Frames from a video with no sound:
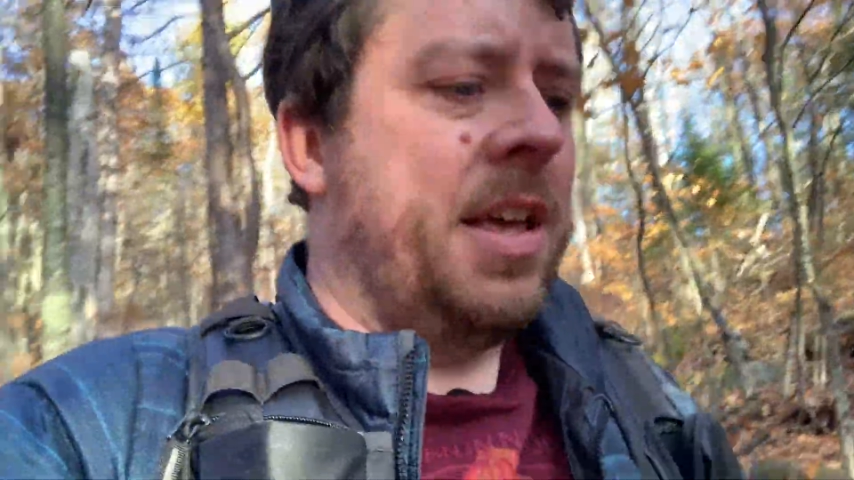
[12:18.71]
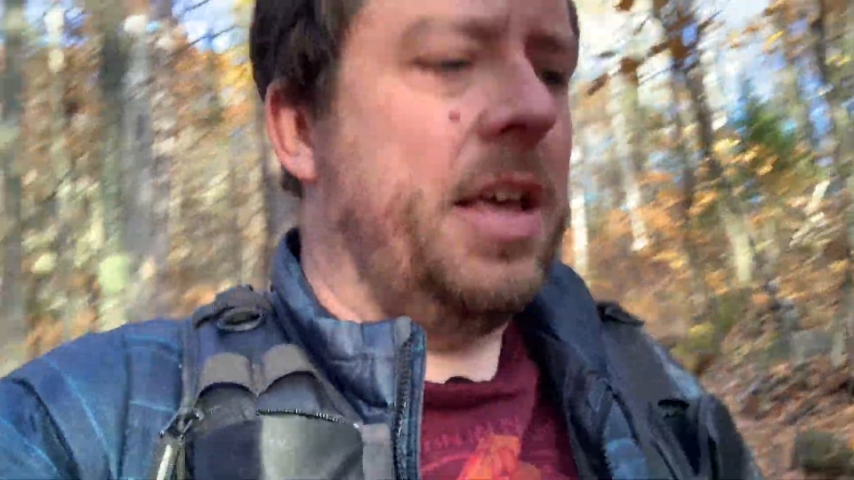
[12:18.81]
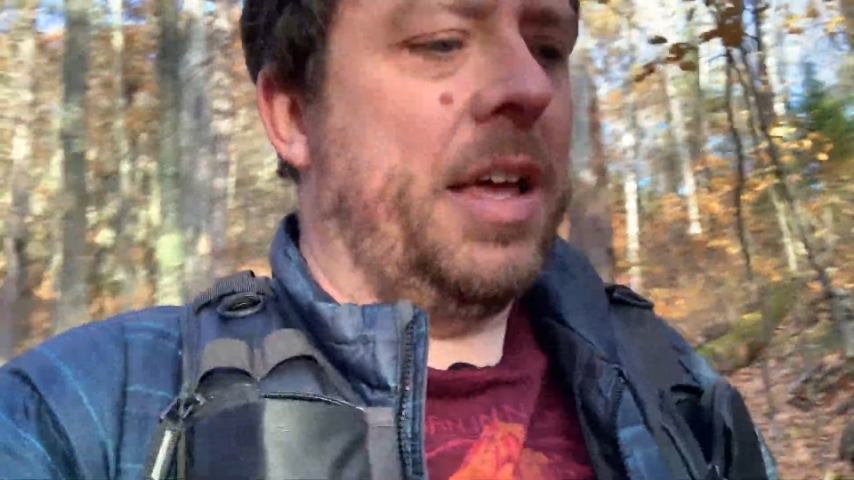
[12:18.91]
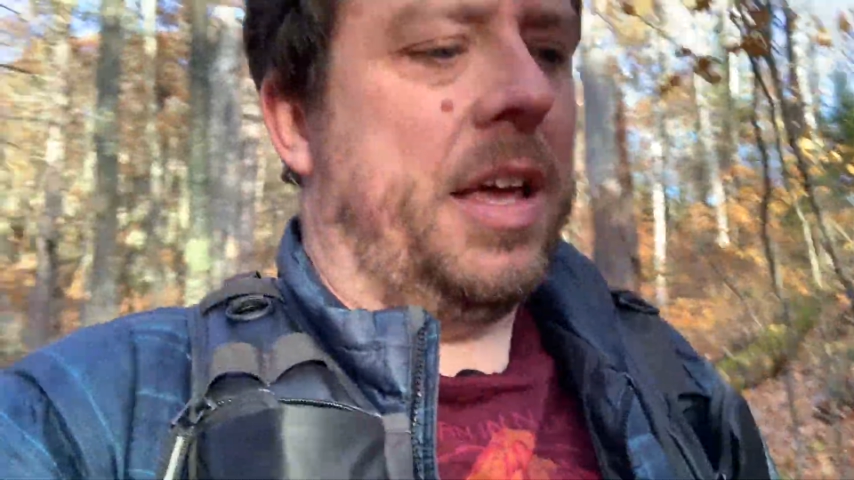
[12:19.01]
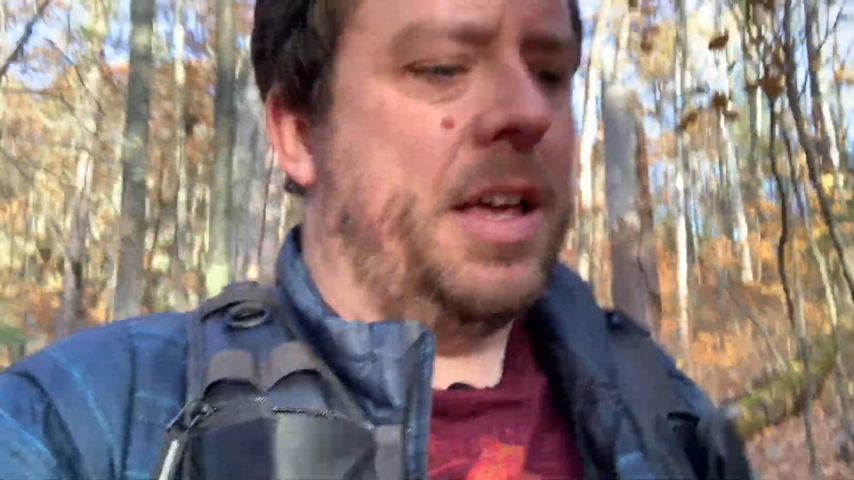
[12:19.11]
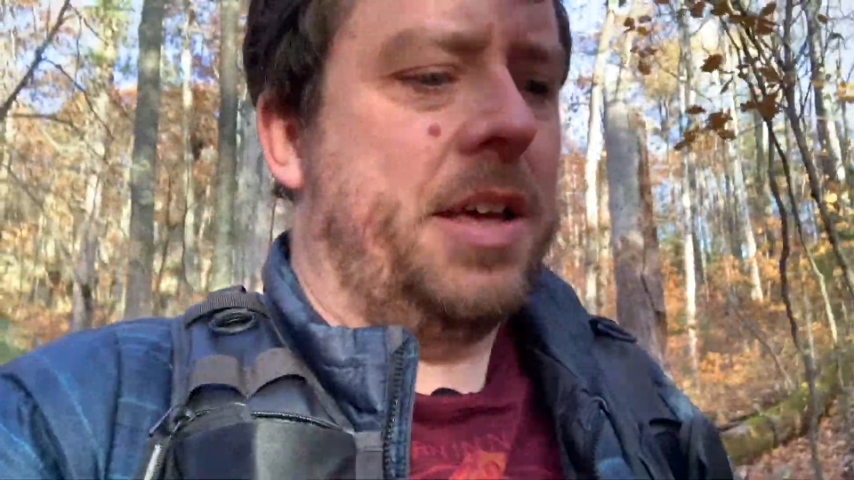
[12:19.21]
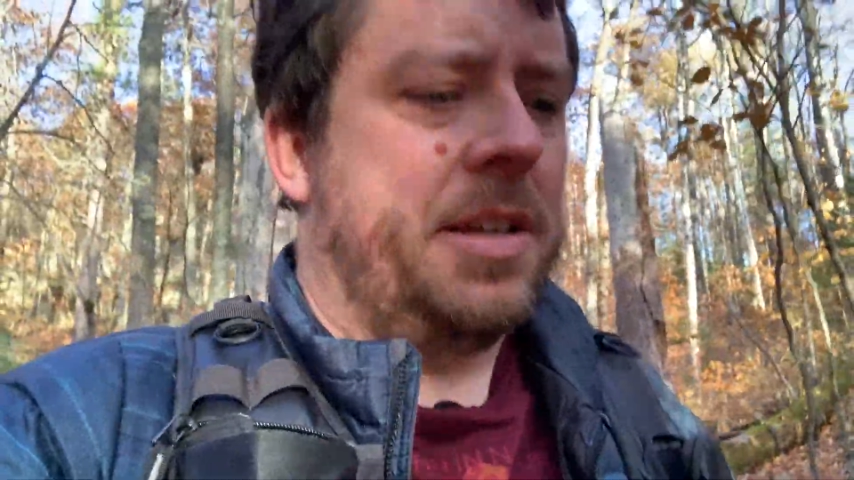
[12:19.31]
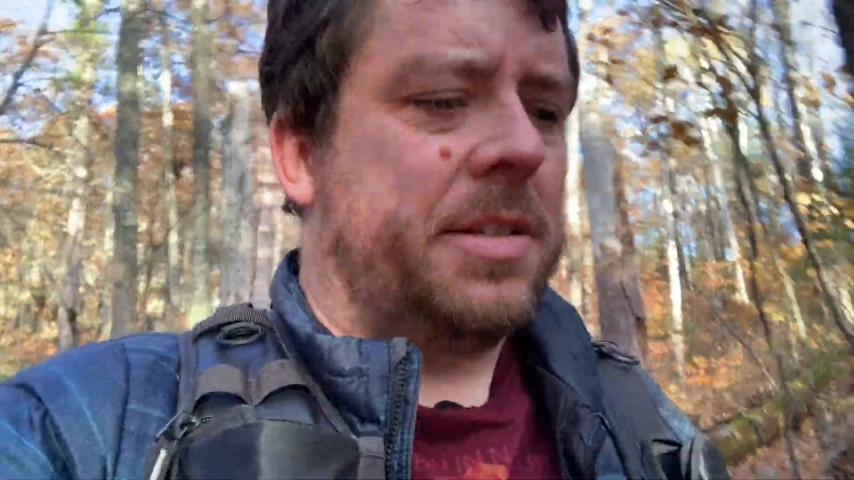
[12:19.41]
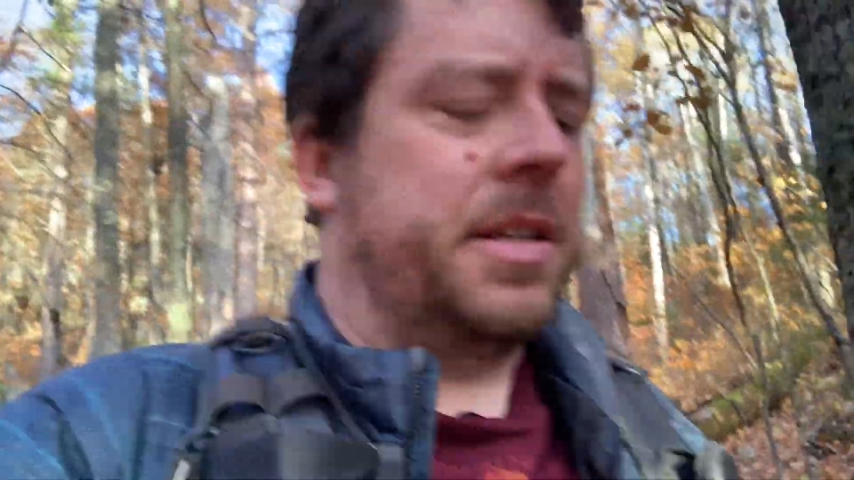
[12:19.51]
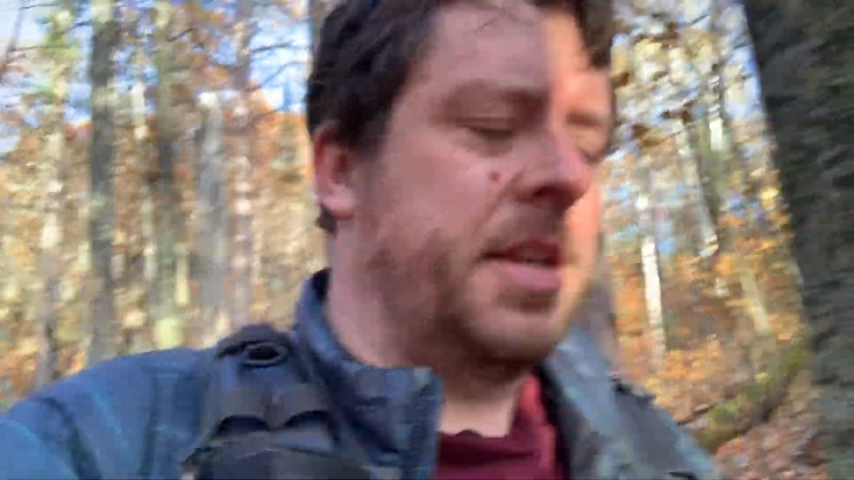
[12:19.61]

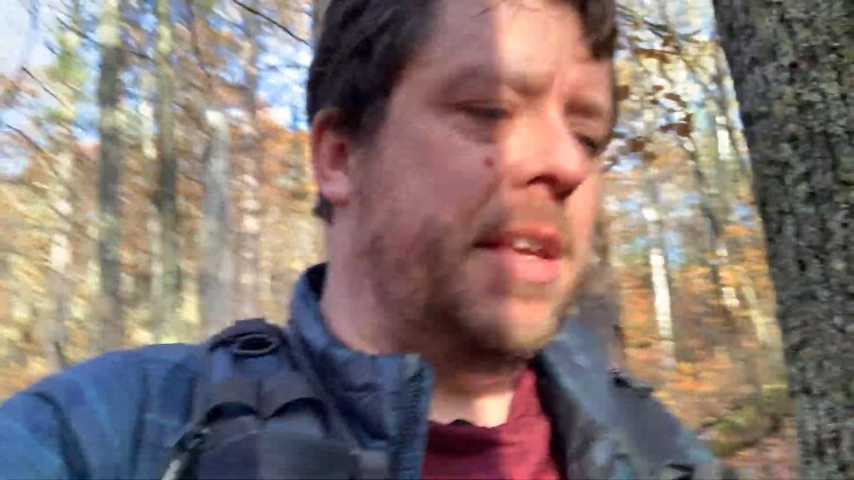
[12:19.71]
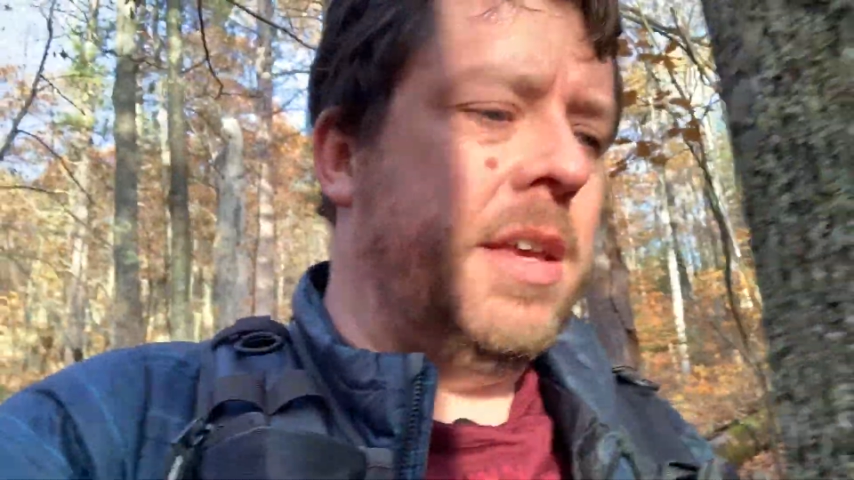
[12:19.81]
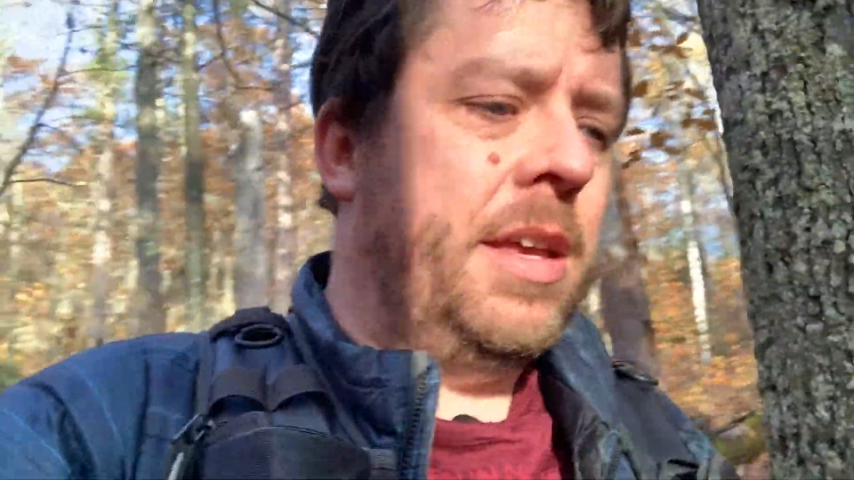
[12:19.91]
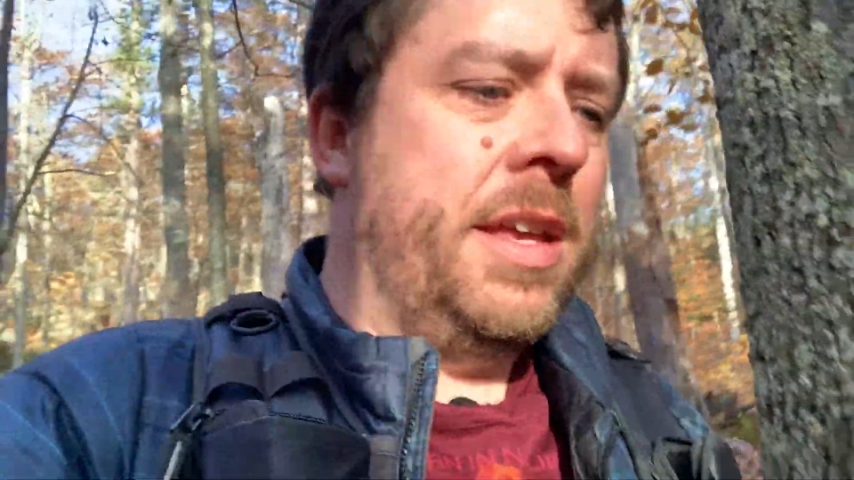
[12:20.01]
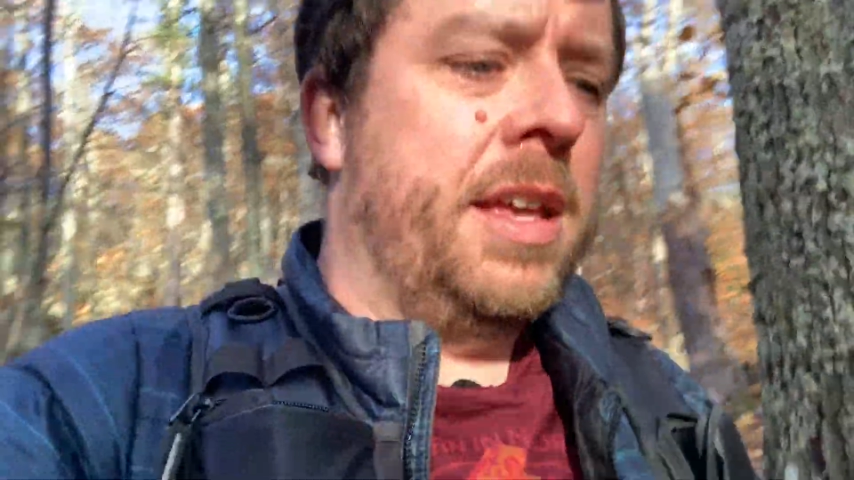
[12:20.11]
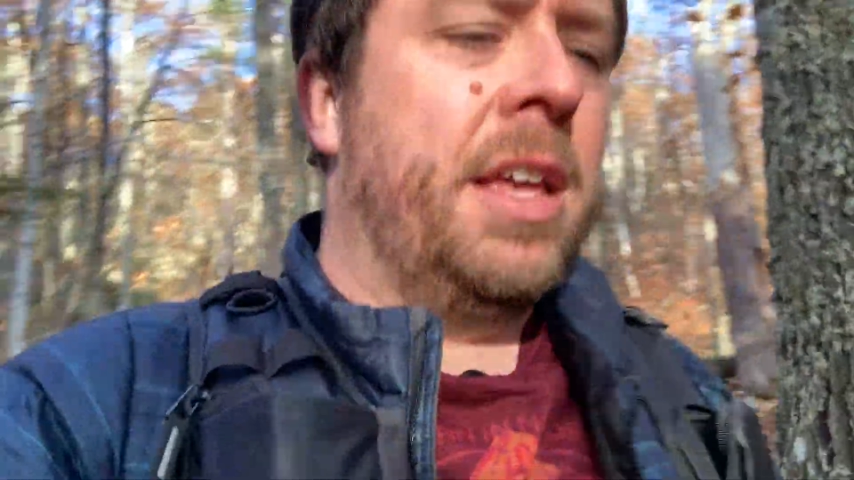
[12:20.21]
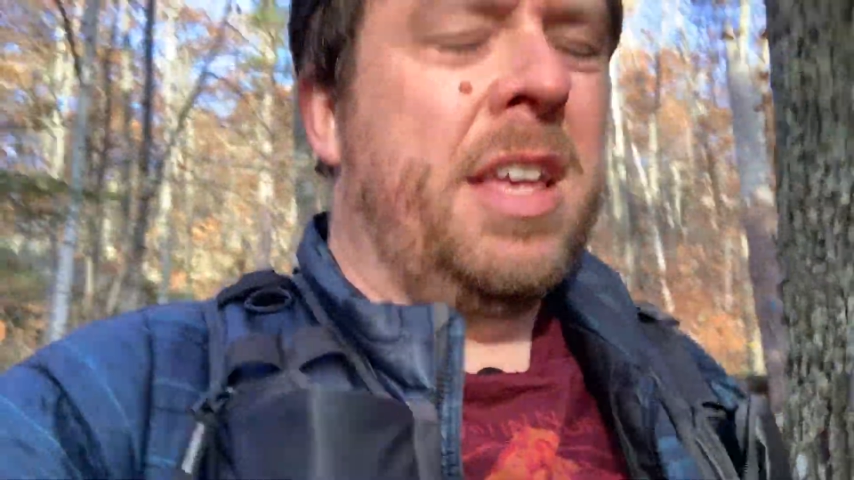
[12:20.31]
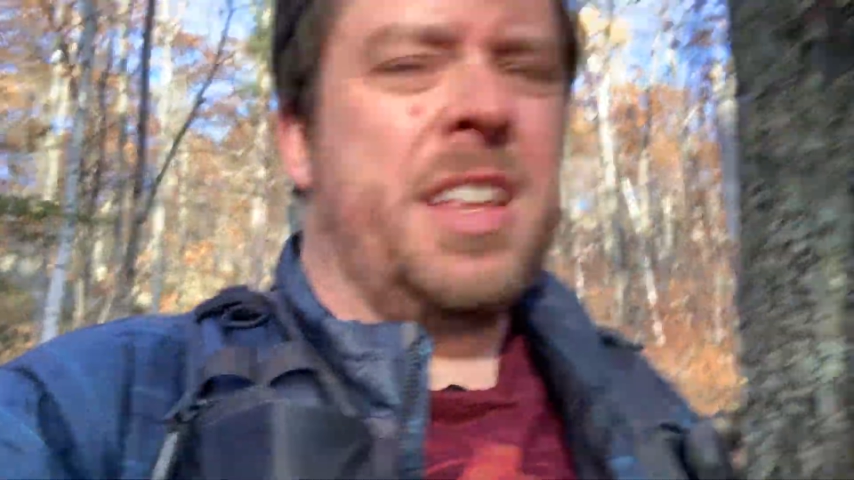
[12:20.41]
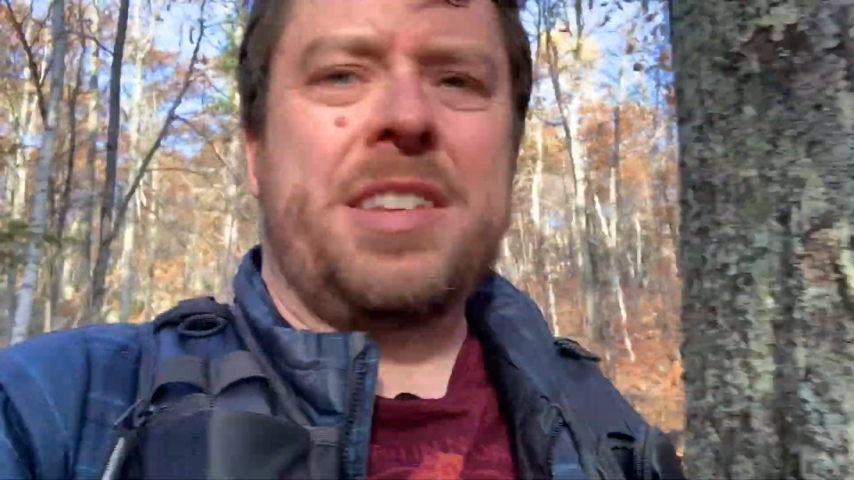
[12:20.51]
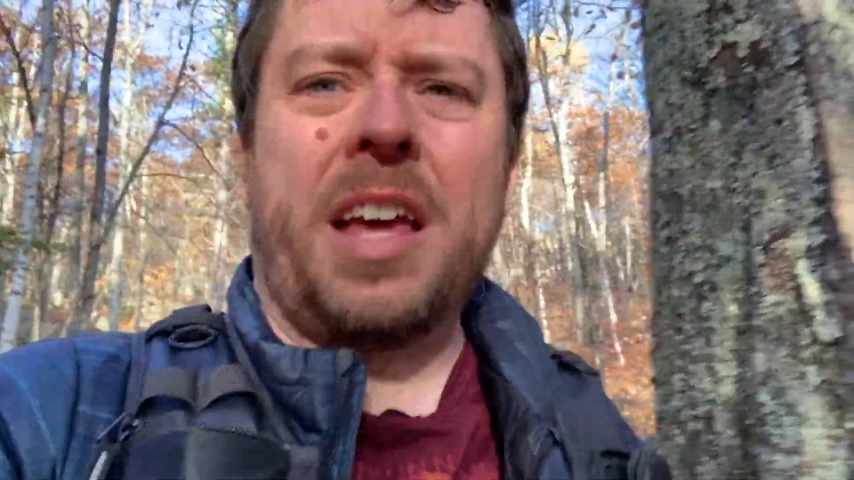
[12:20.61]
is
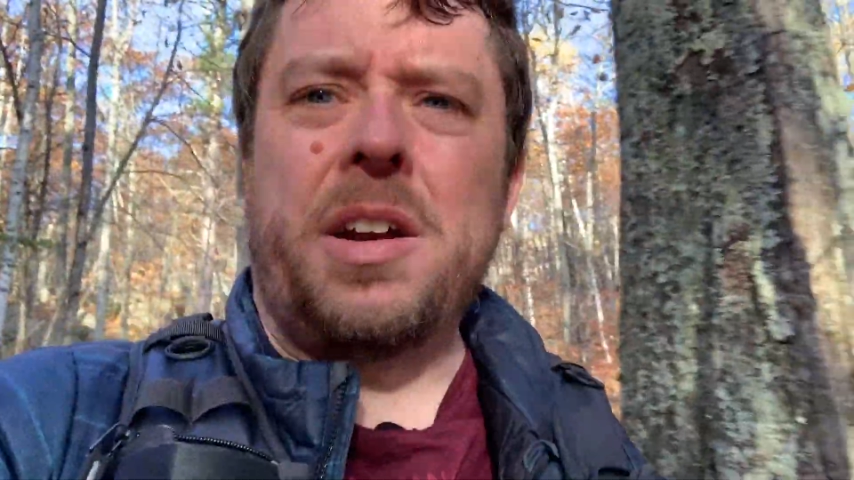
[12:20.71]
10